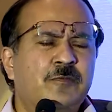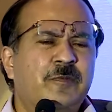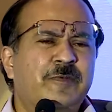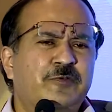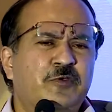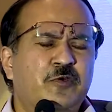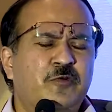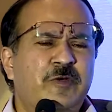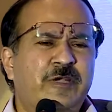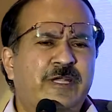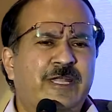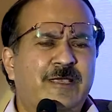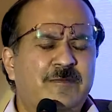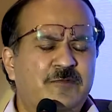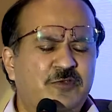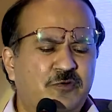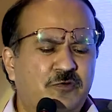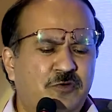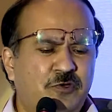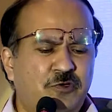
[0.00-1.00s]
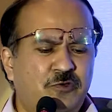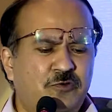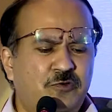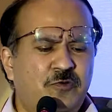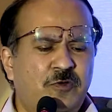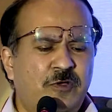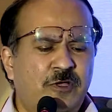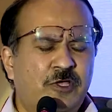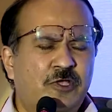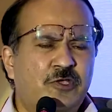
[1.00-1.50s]
So many times,
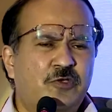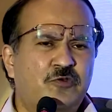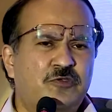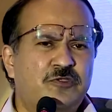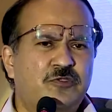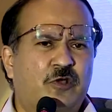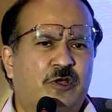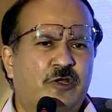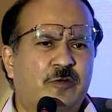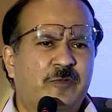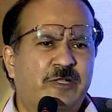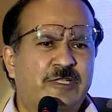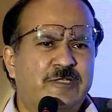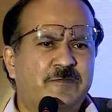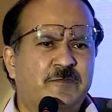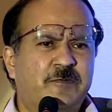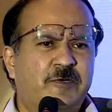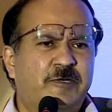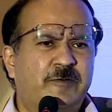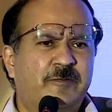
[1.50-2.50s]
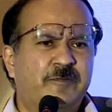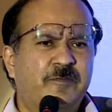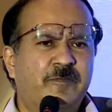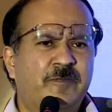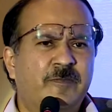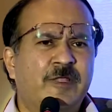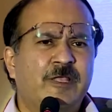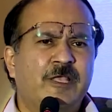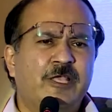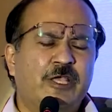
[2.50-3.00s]
you use normal sperm,
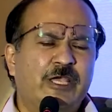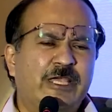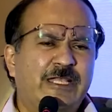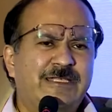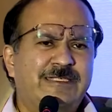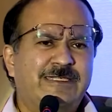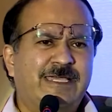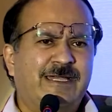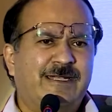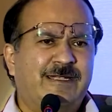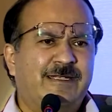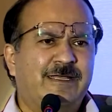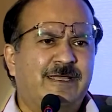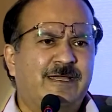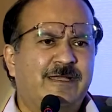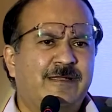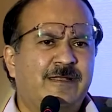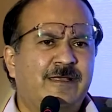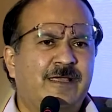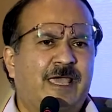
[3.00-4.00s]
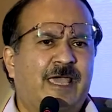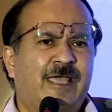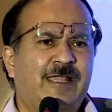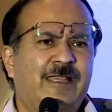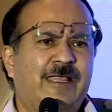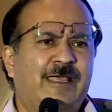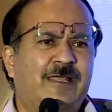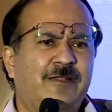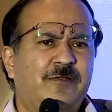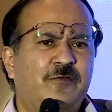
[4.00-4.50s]
inject it, and
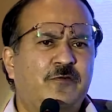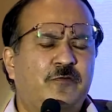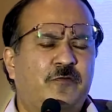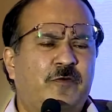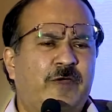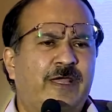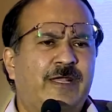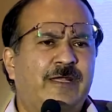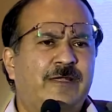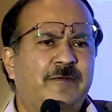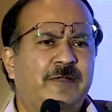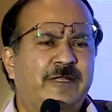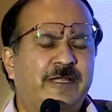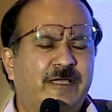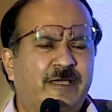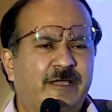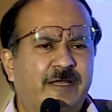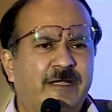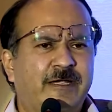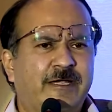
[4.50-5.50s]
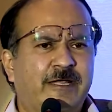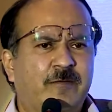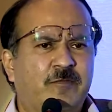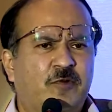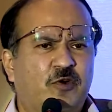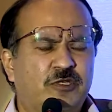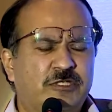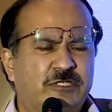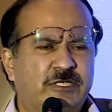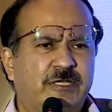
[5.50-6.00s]
then you find recurrent
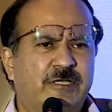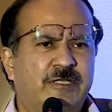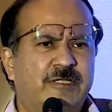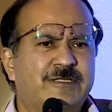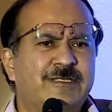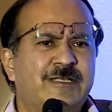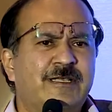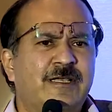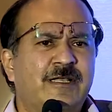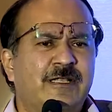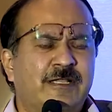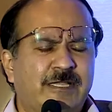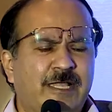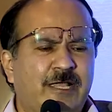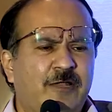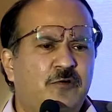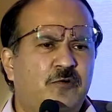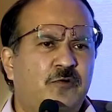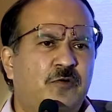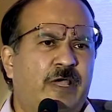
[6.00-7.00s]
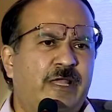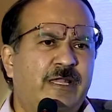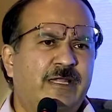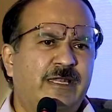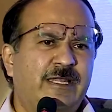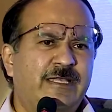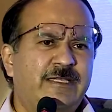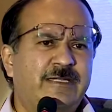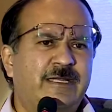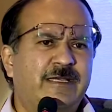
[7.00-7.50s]
abortions. Then you
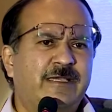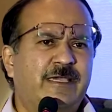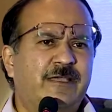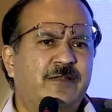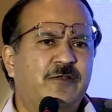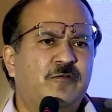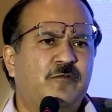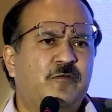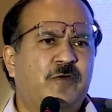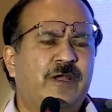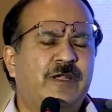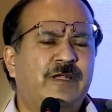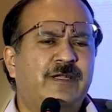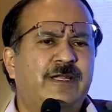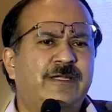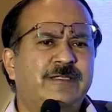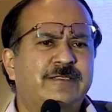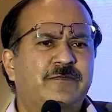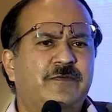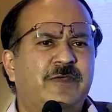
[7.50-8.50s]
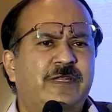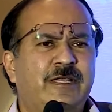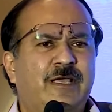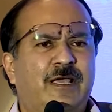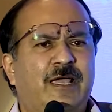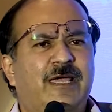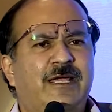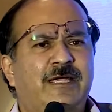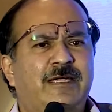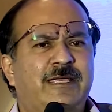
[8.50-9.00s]
analyze again, you find there is very
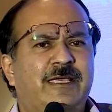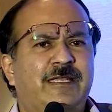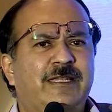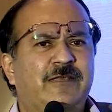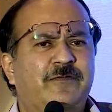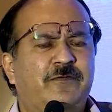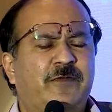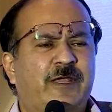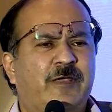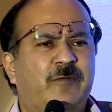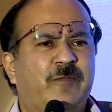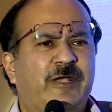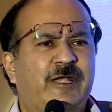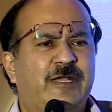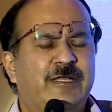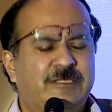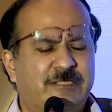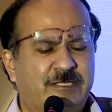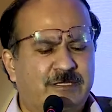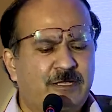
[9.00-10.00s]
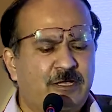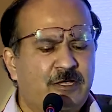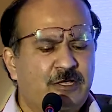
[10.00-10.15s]
high DNA fragmentation.